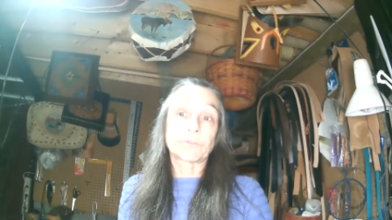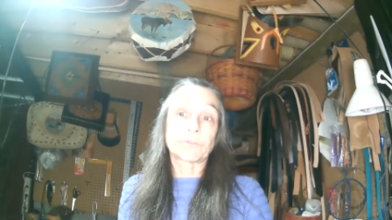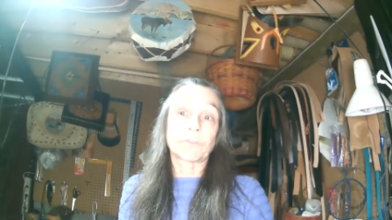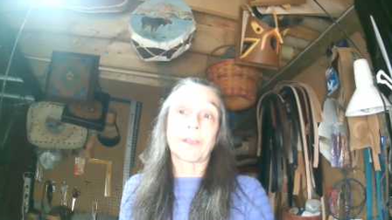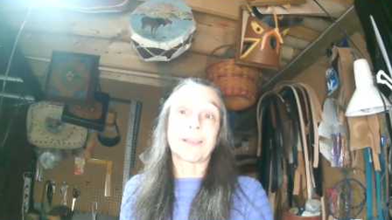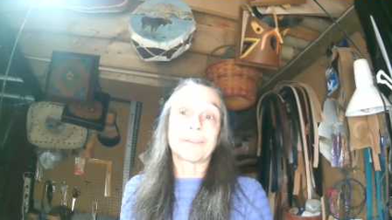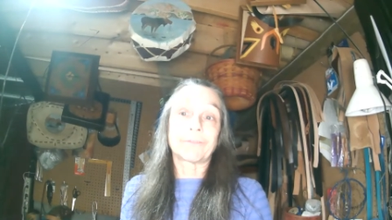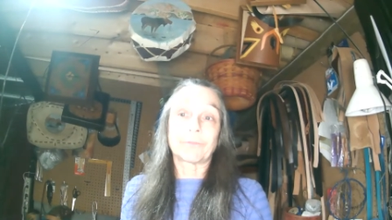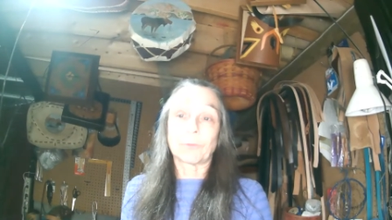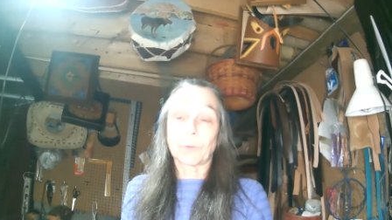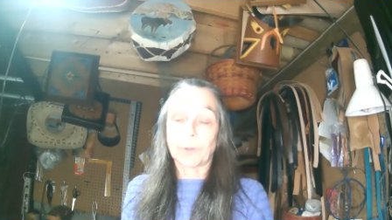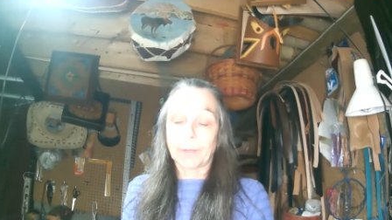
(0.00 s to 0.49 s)

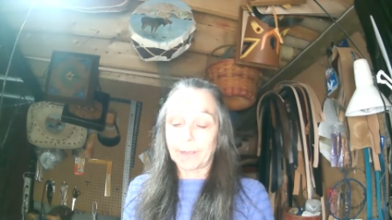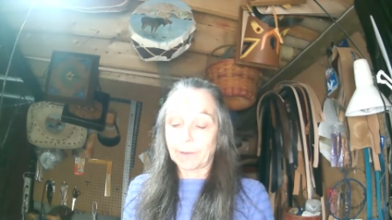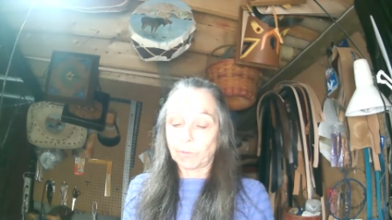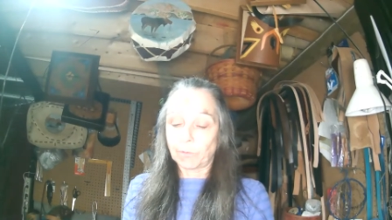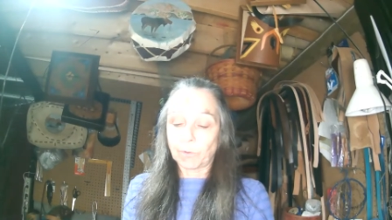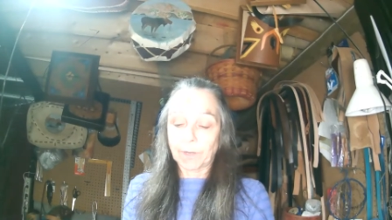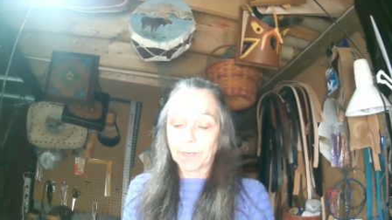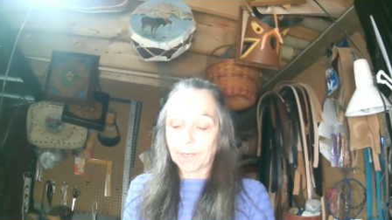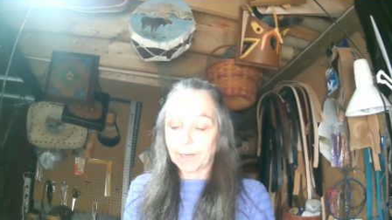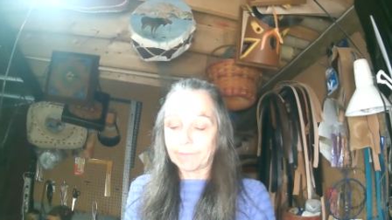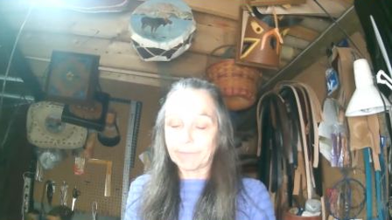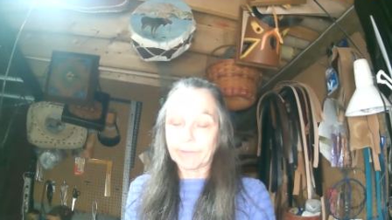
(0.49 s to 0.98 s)
driveway or
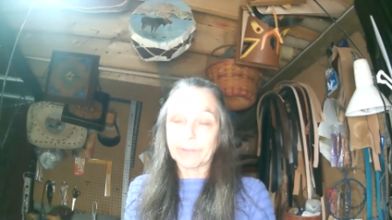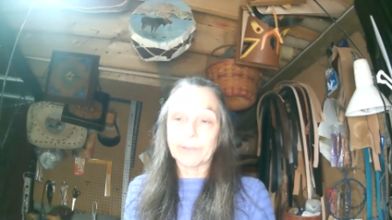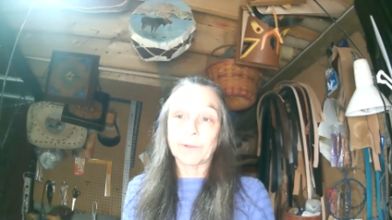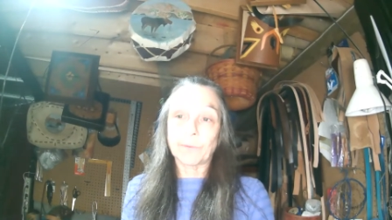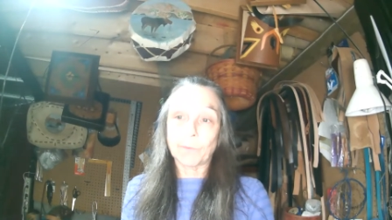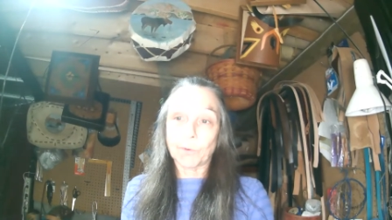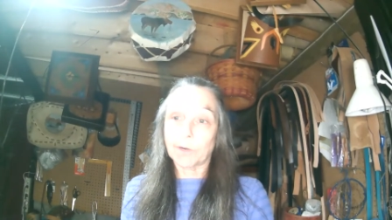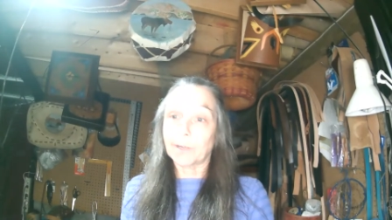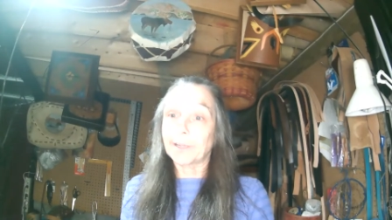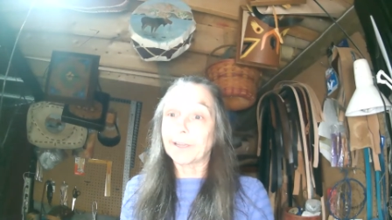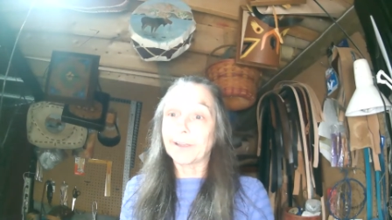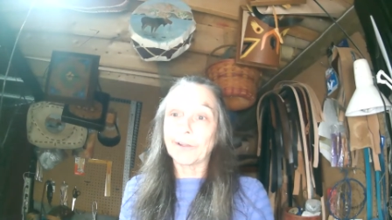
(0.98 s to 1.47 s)
whatever they're
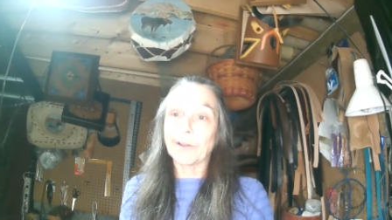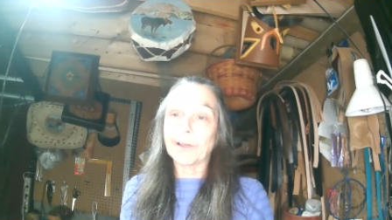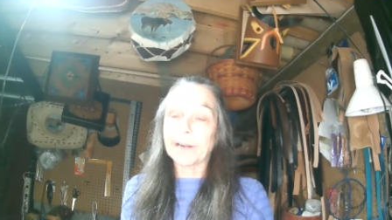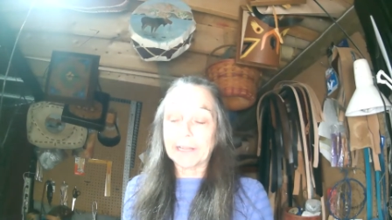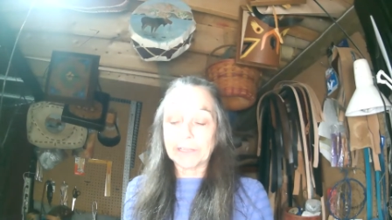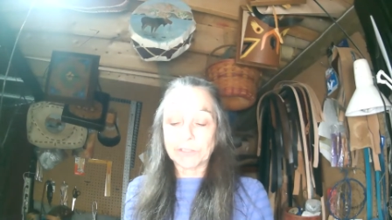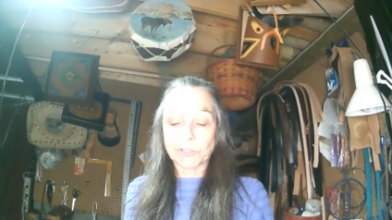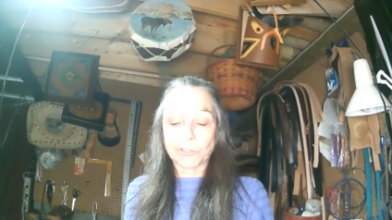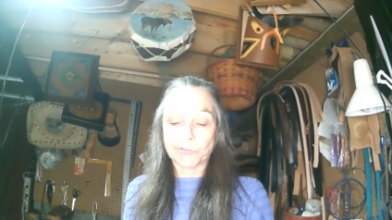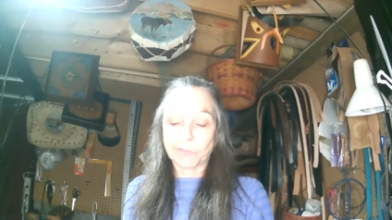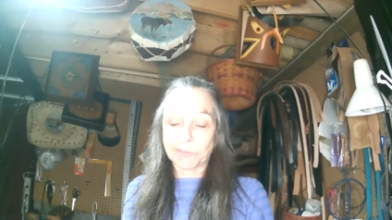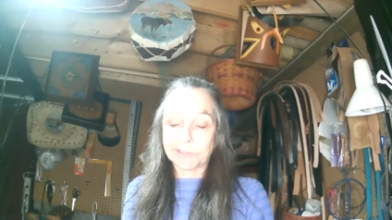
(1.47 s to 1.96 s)
working on
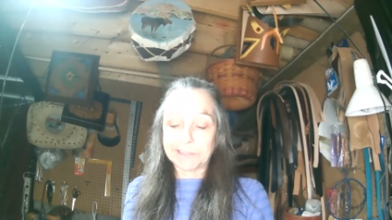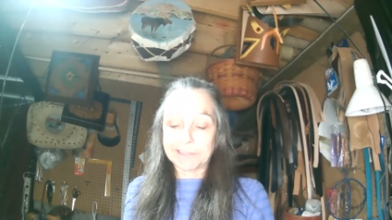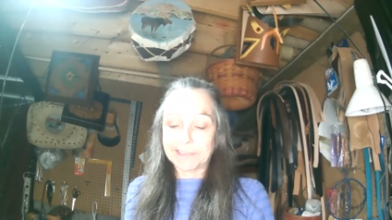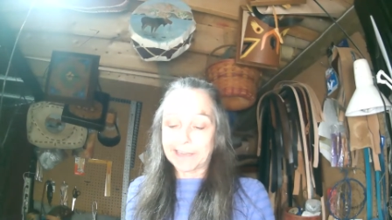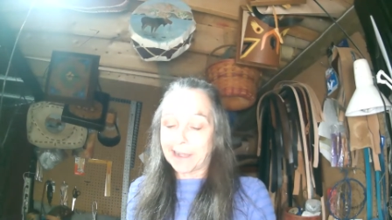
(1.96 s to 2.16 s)
our street